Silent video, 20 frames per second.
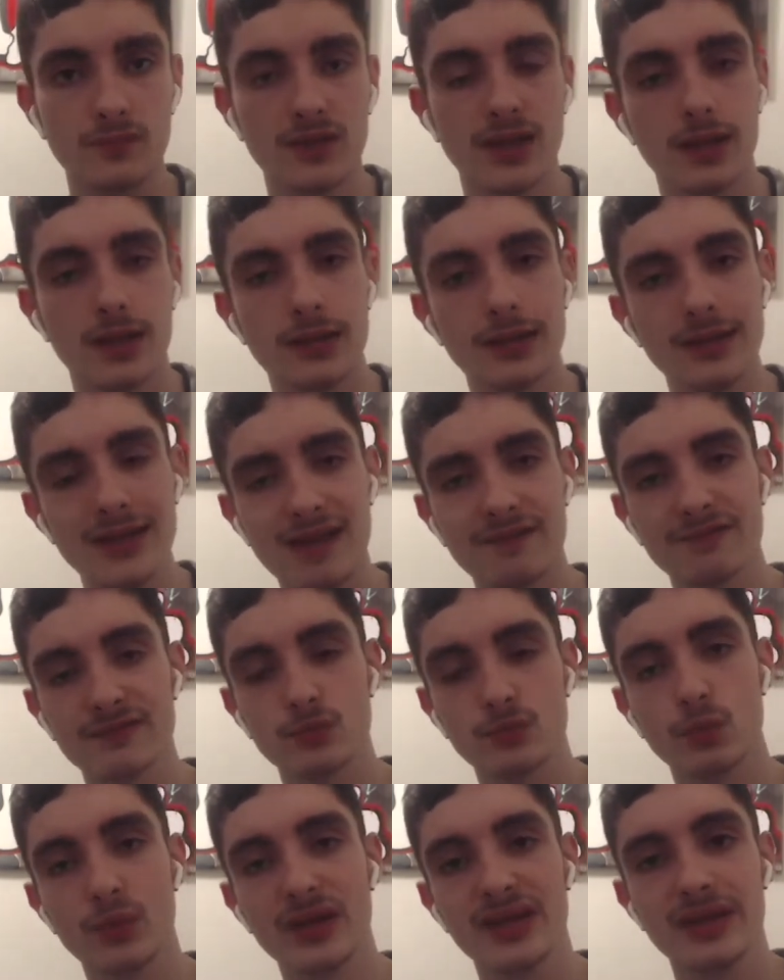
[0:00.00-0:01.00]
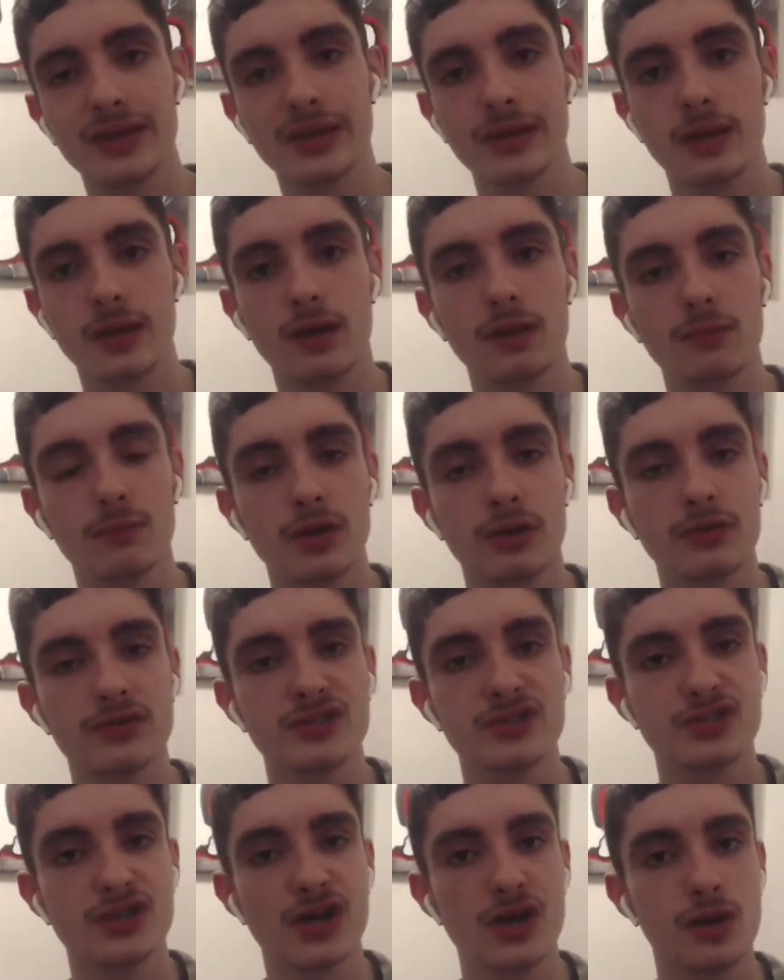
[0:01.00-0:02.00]
Left wing, I'm going
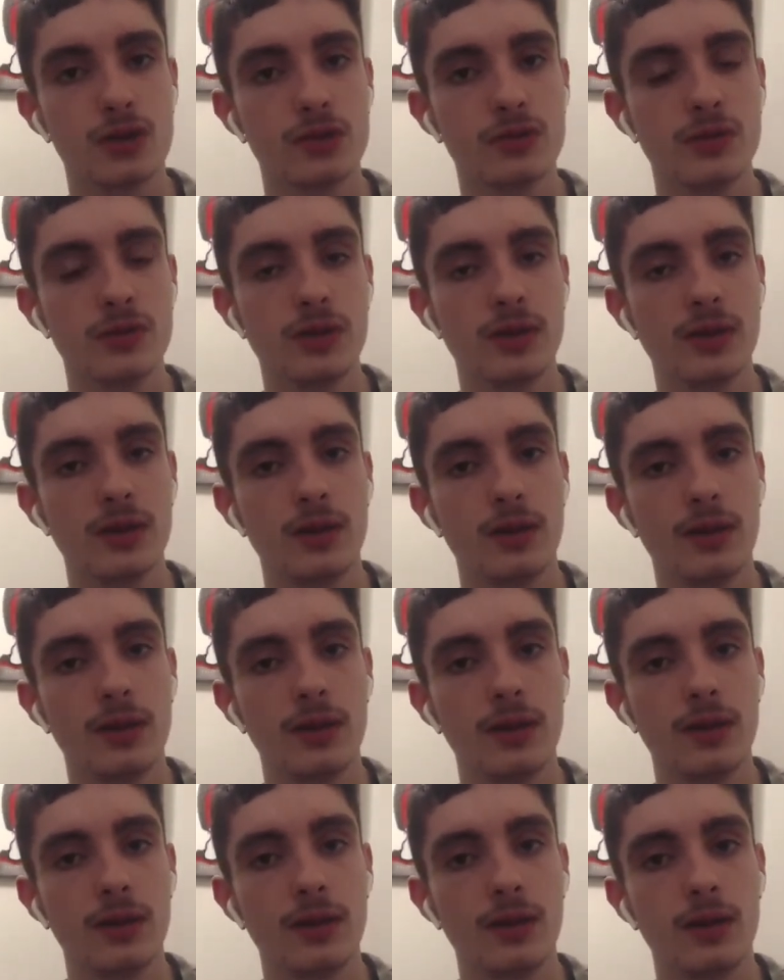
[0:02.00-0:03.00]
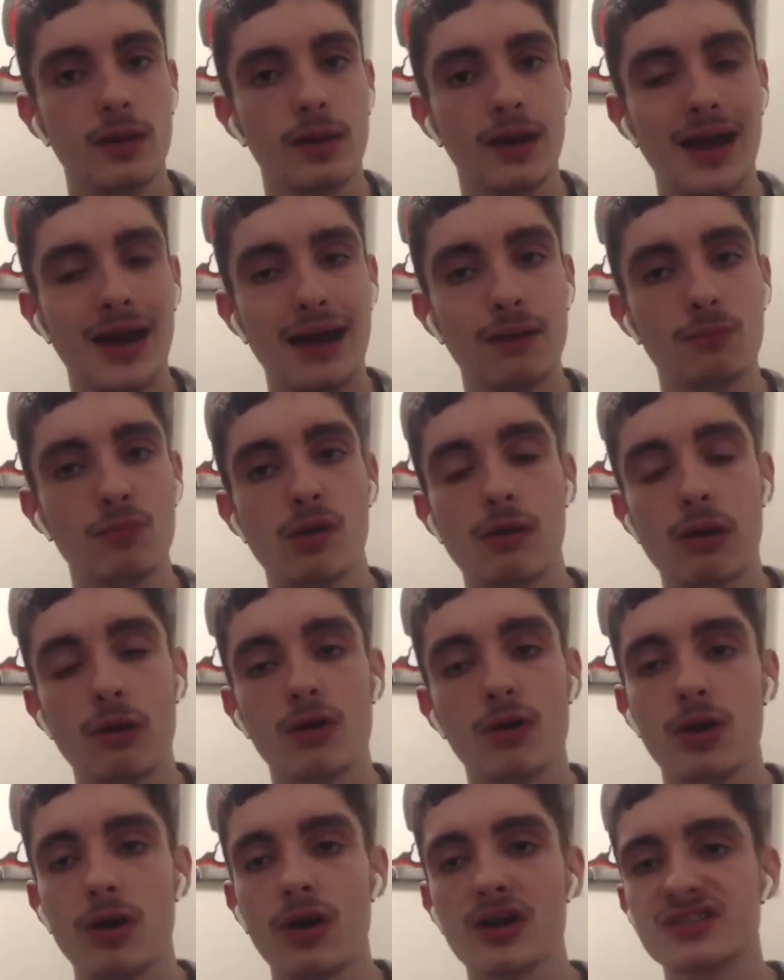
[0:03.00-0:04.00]
to go Anwar El
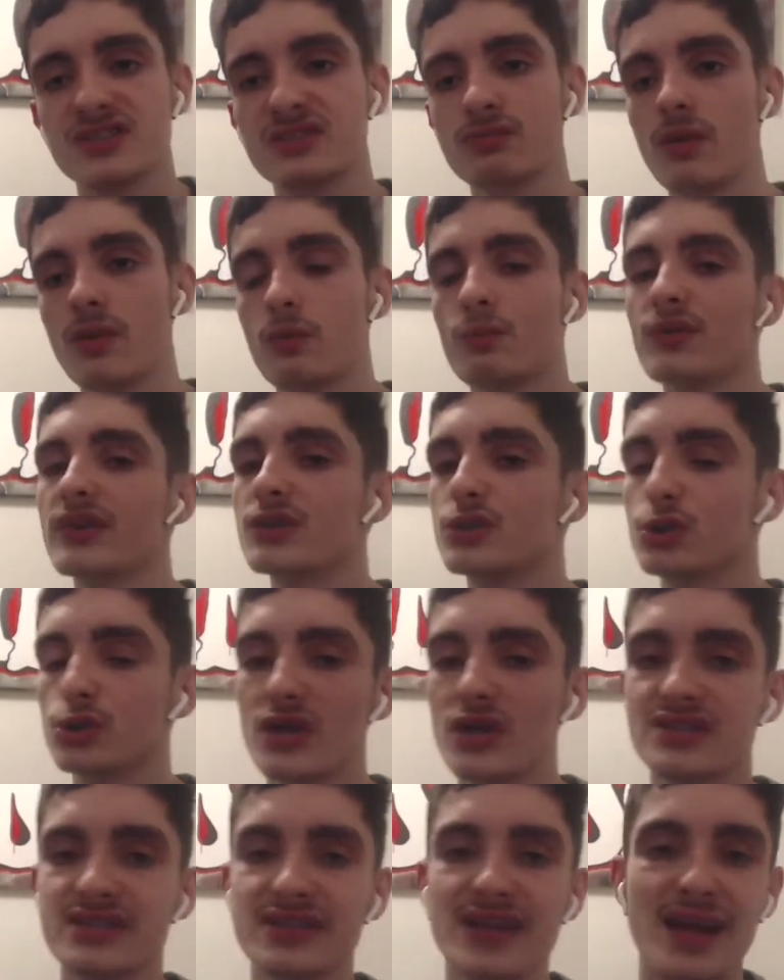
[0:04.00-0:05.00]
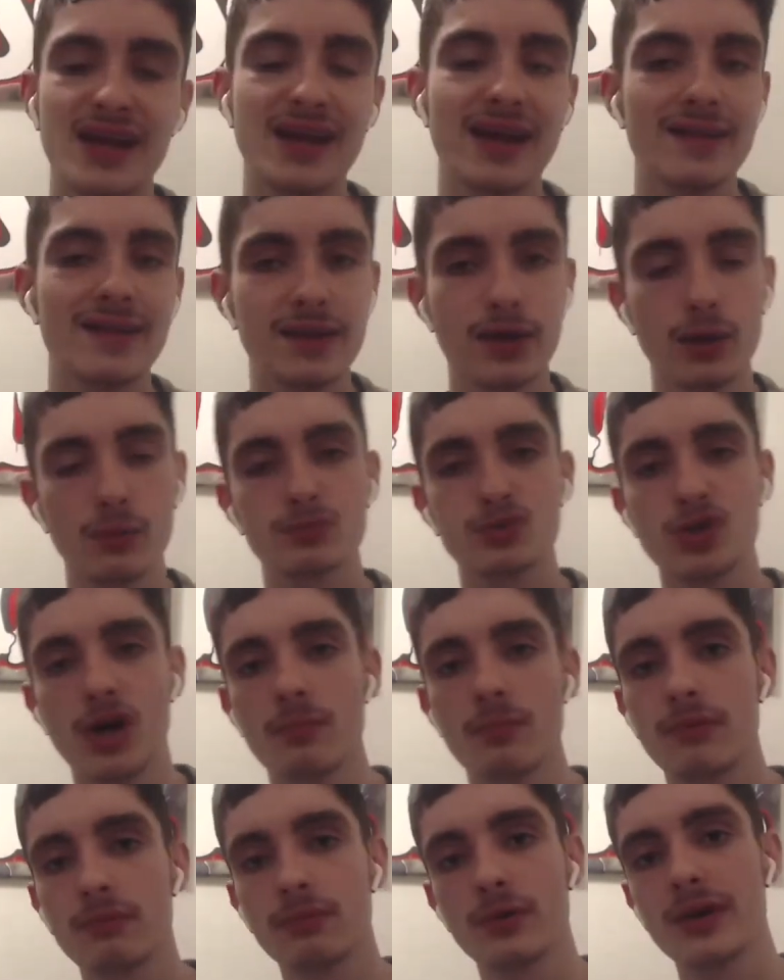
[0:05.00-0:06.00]
Ghazi, right wing Trezeguet, and then up
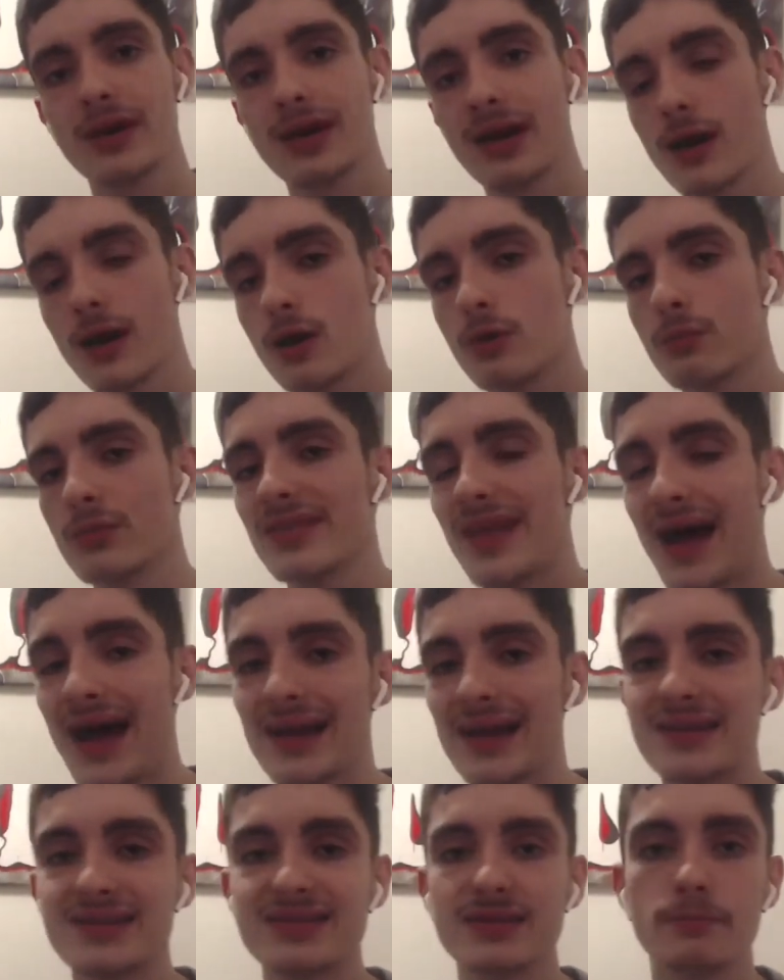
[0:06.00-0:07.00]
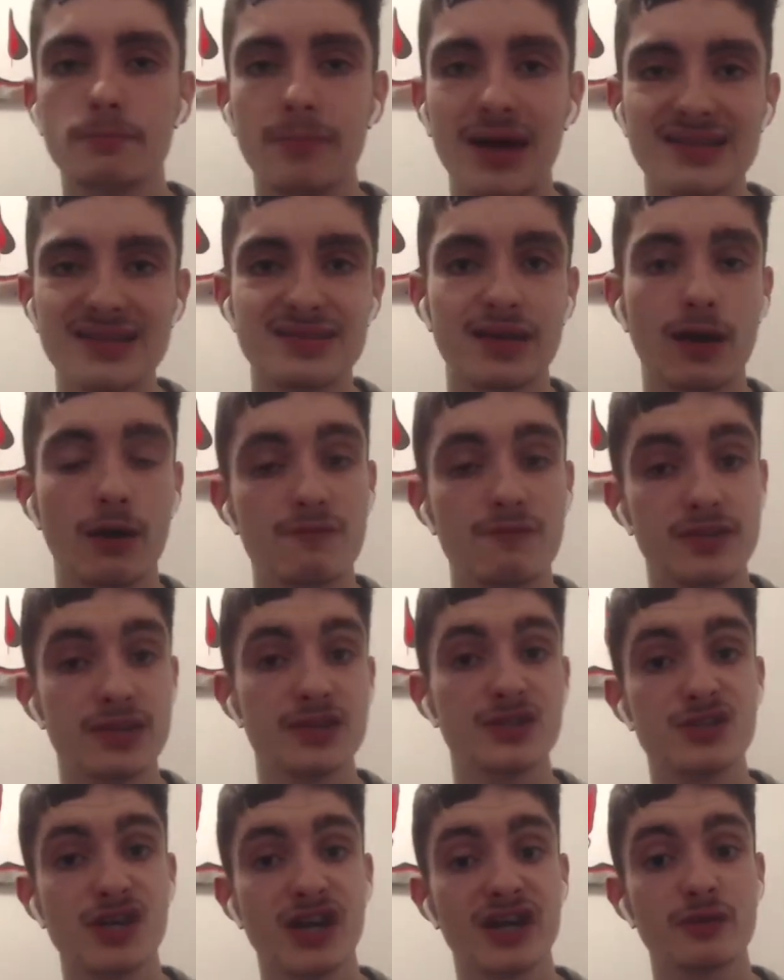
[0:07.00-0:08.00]
top I'm going to go with Ali Samata, obviously
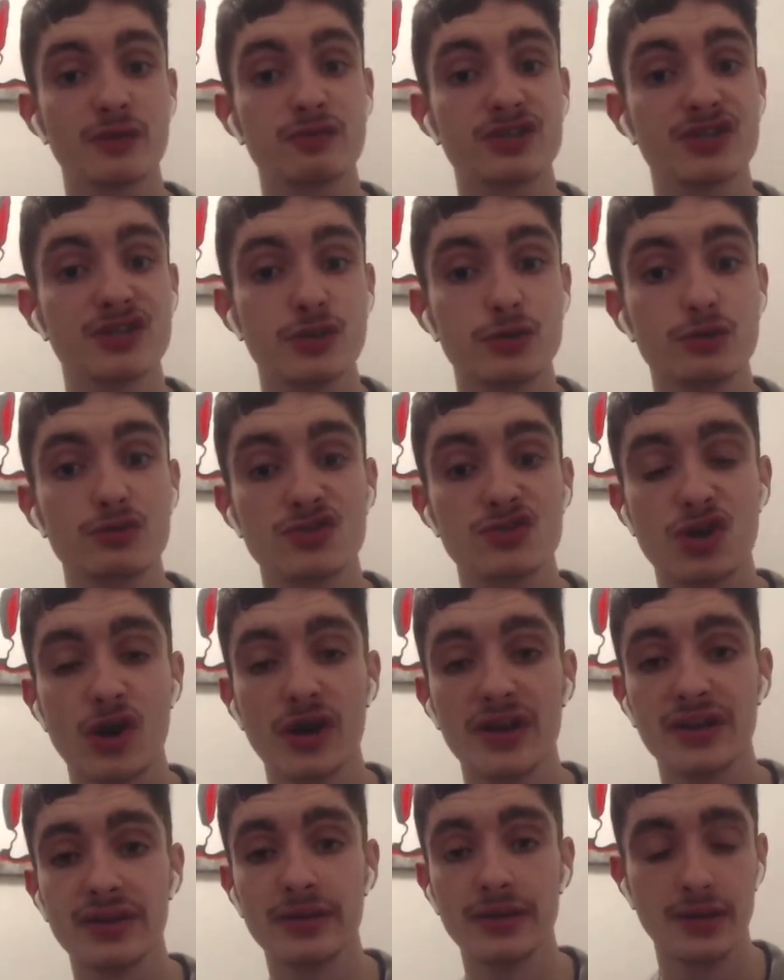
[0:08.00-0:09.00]
January's new signing.